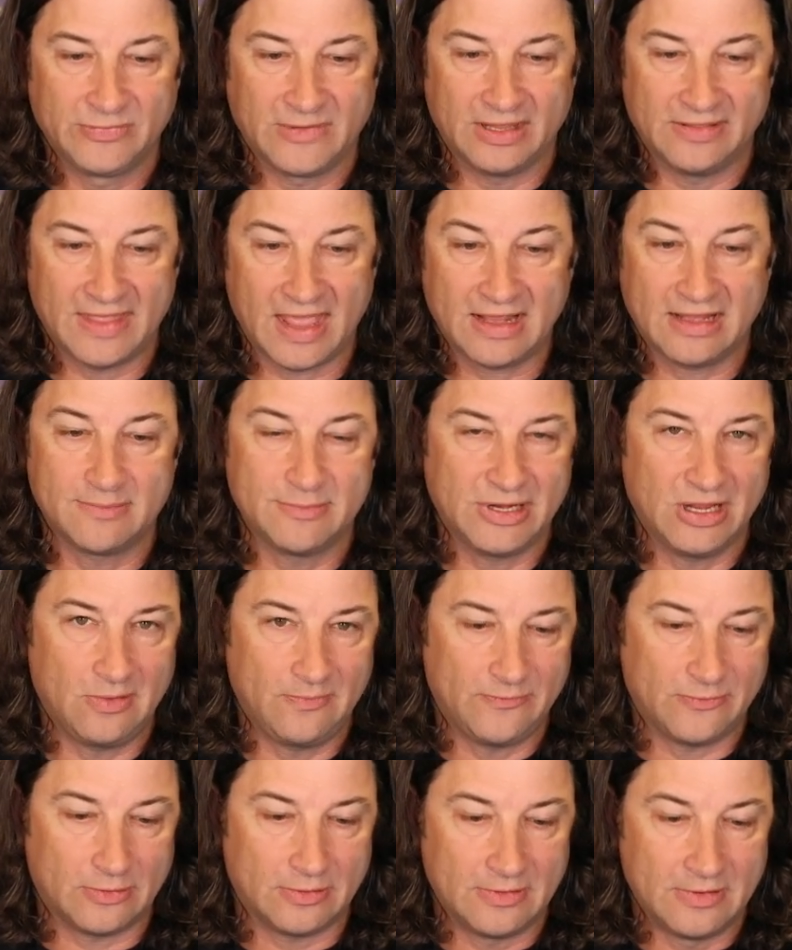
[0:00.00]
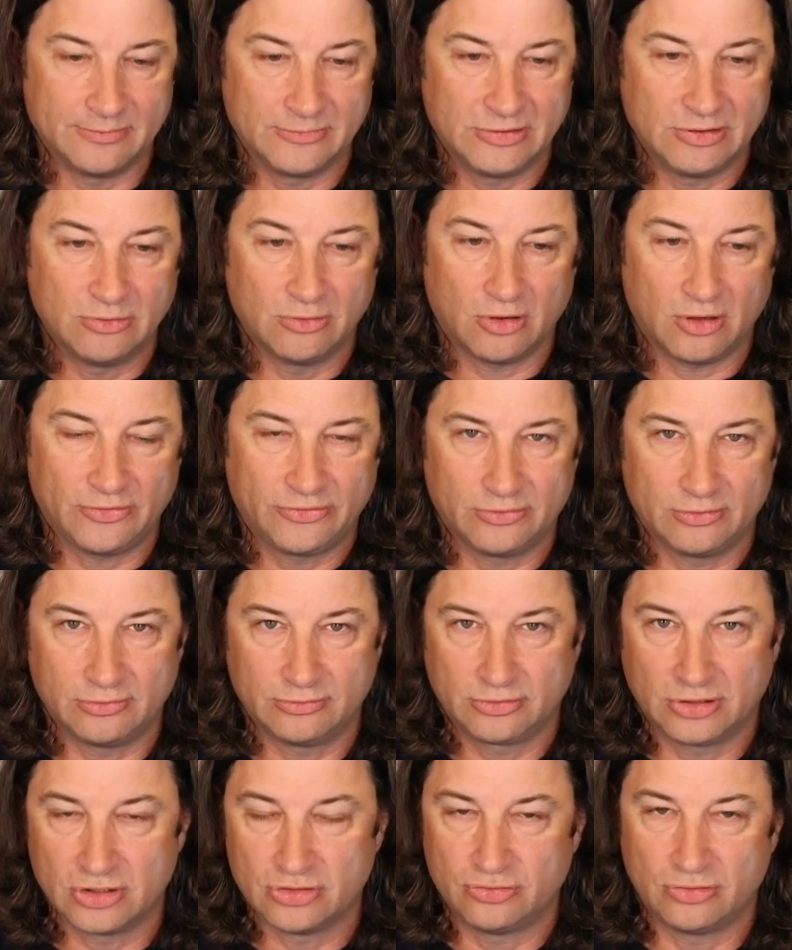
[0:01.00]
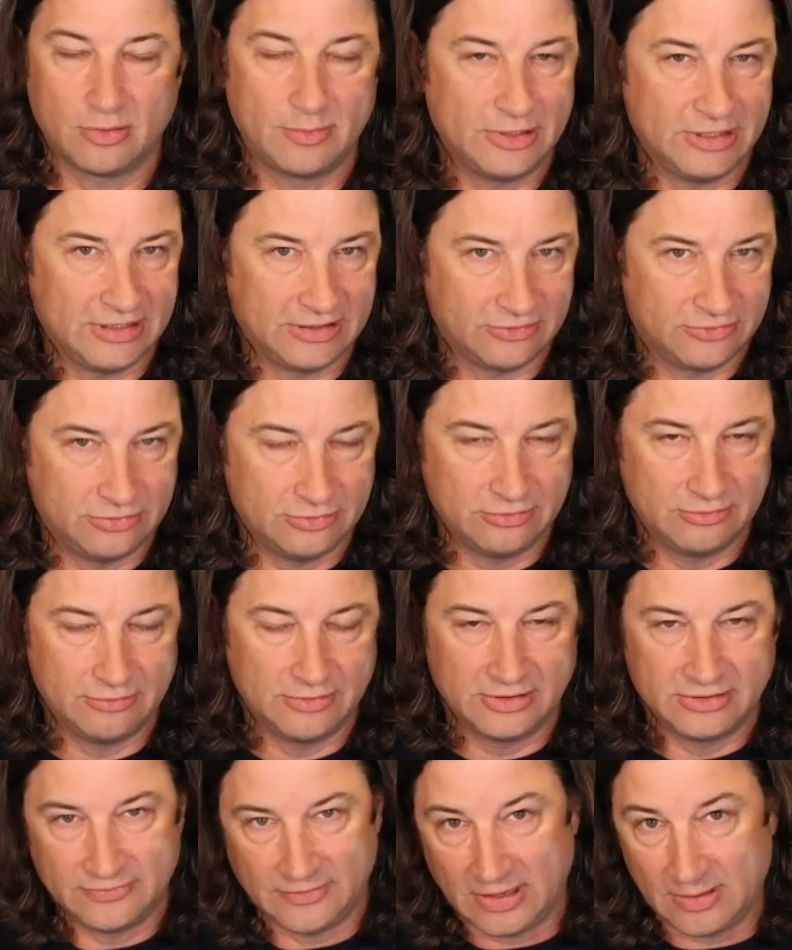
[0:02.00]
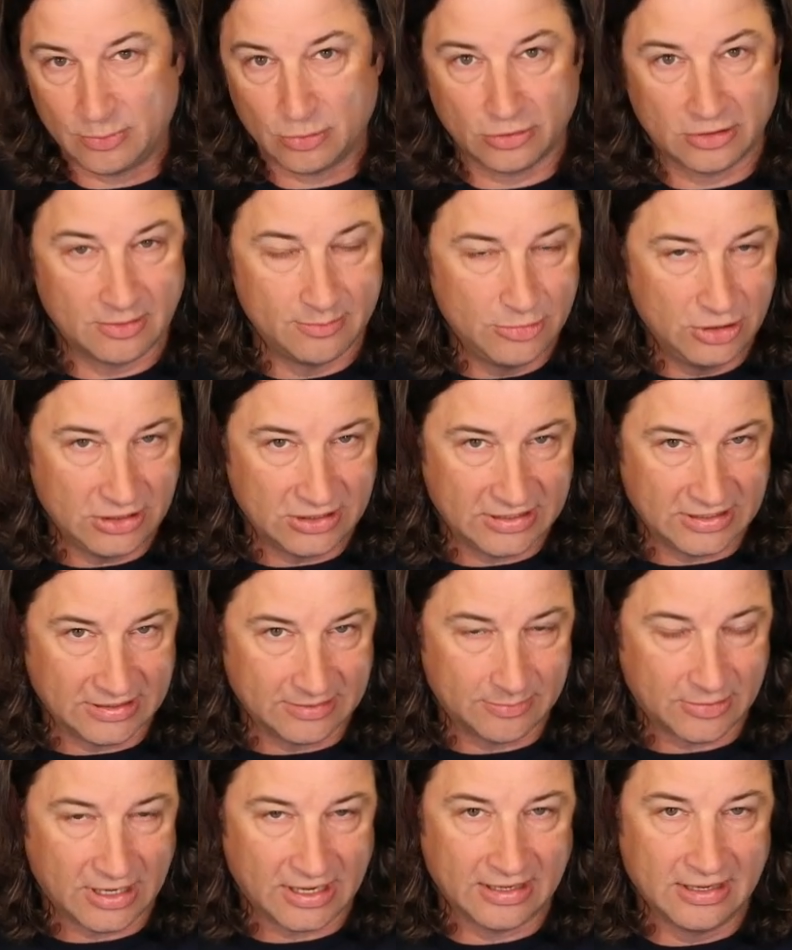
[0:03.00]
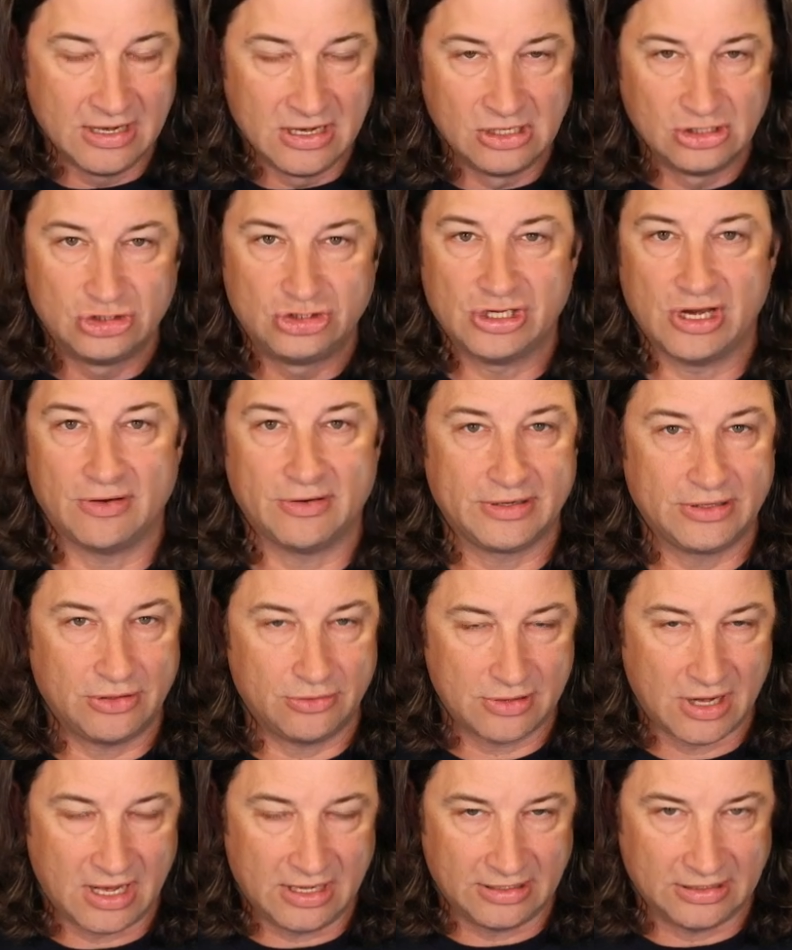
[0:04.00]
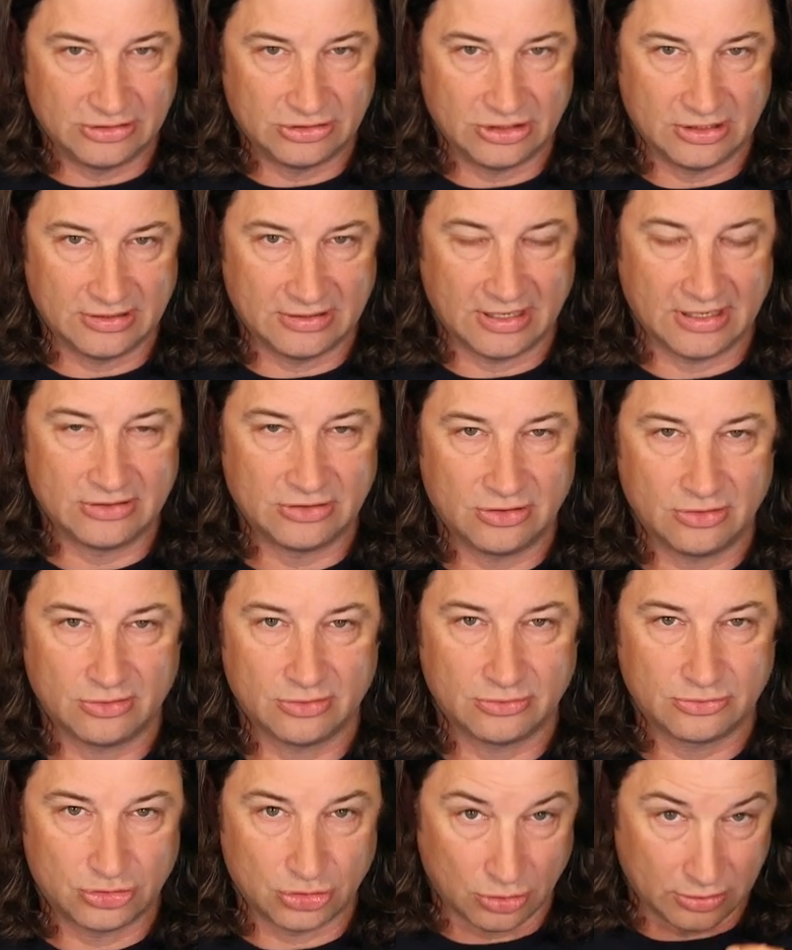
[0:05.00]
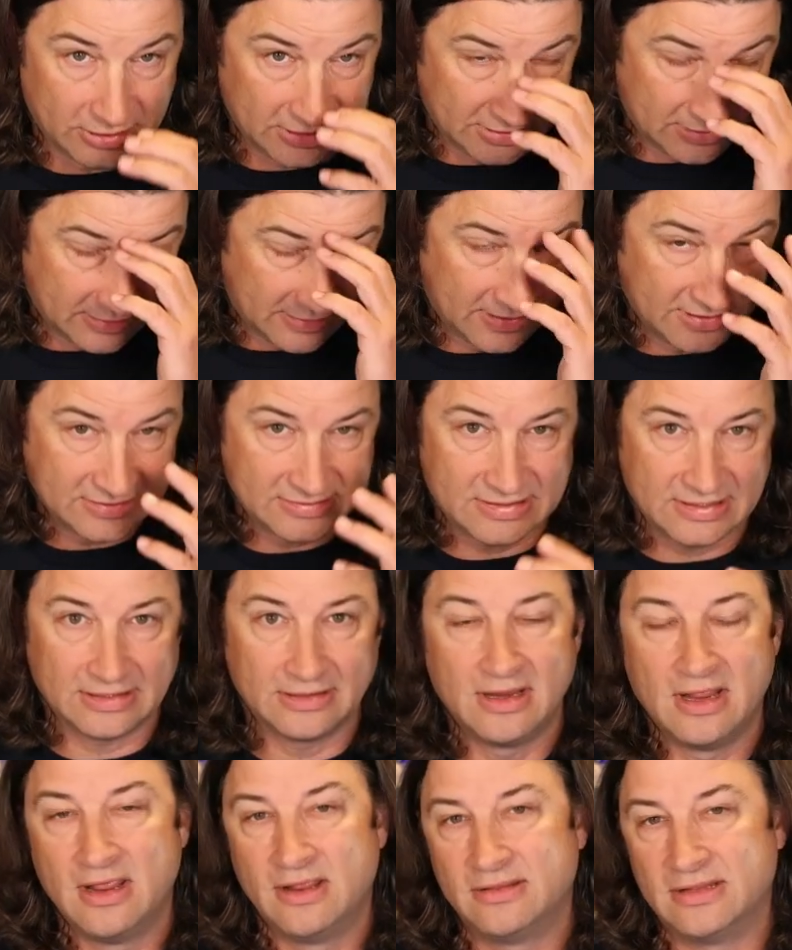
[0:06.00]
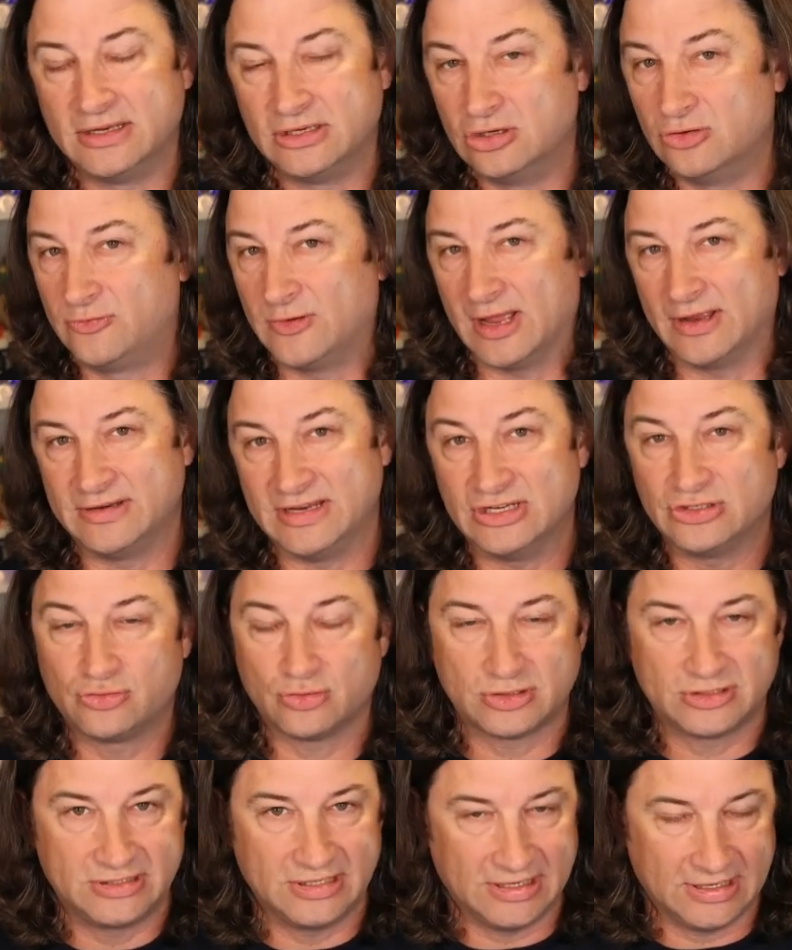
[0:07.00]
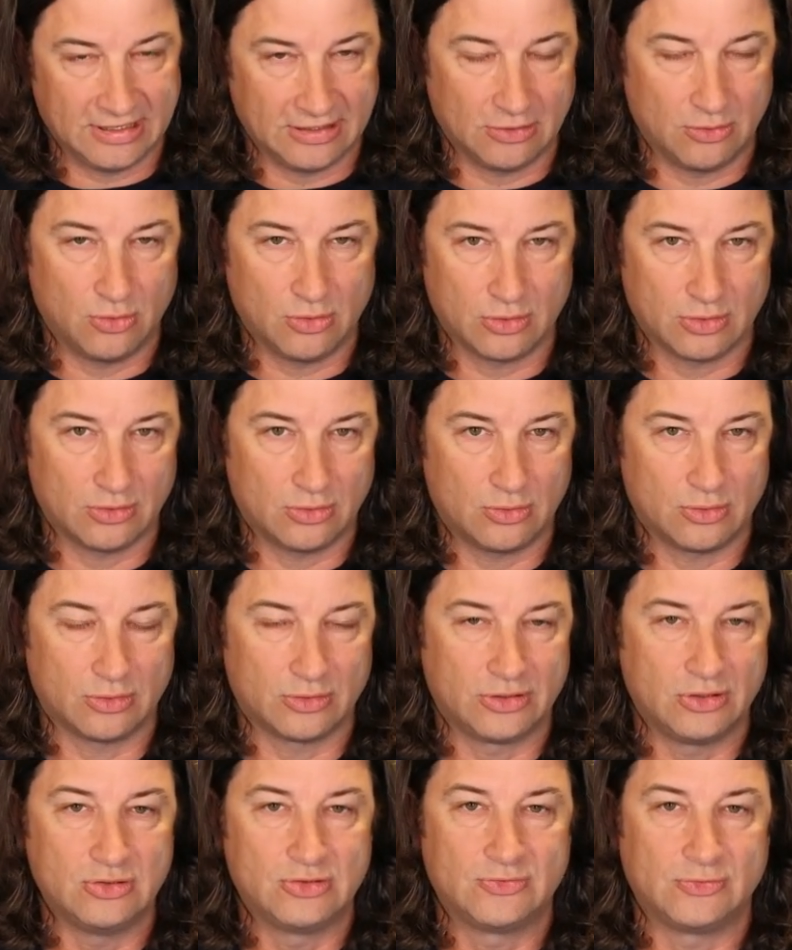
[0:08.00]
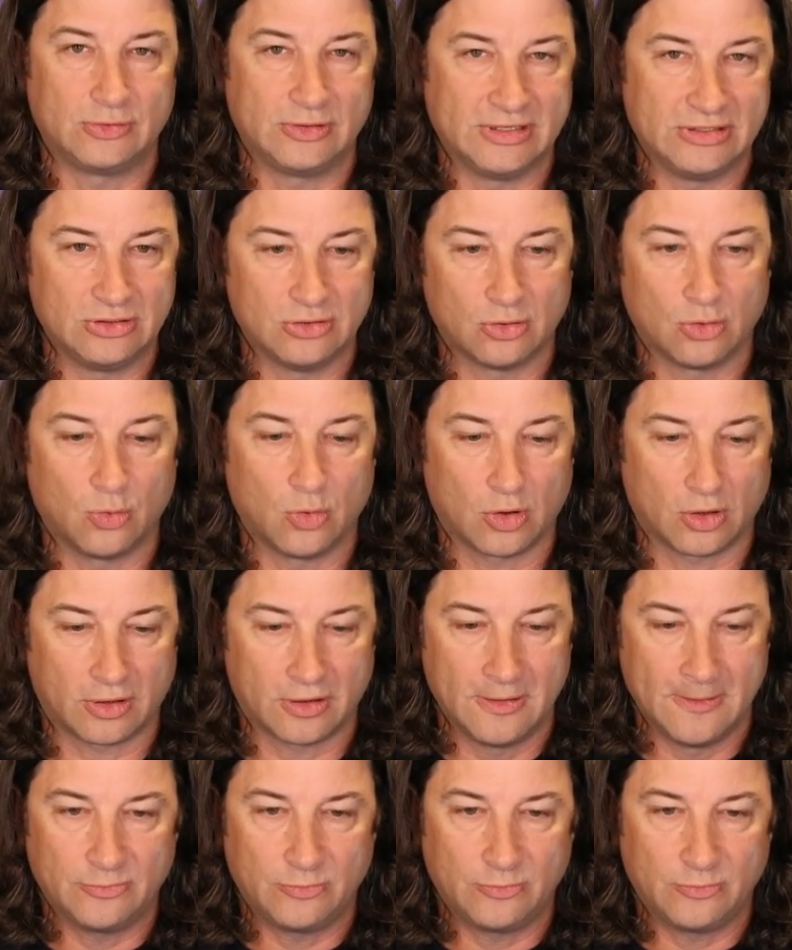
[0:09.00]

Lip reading: That can be helpful. You are also contributing to the developer community by sharing your knowledge and your journey and things that you found interesting or useful in your work.